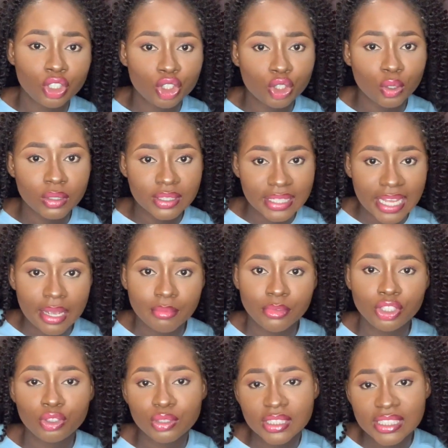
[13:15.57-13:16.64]
Show them. You
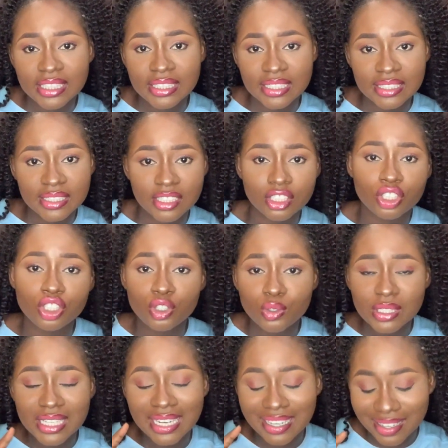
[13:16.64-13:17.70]
should see these things.
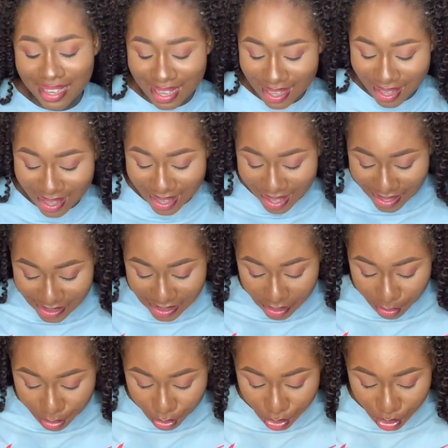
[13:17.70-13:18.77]
Use clear
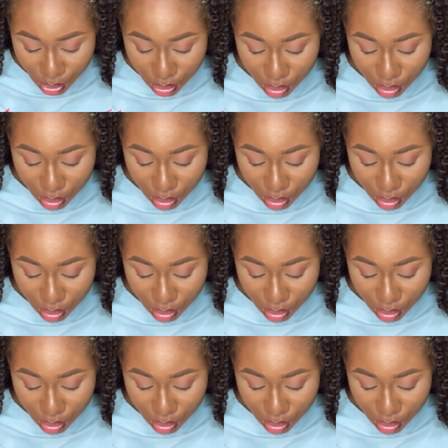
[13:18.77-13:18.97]
examples.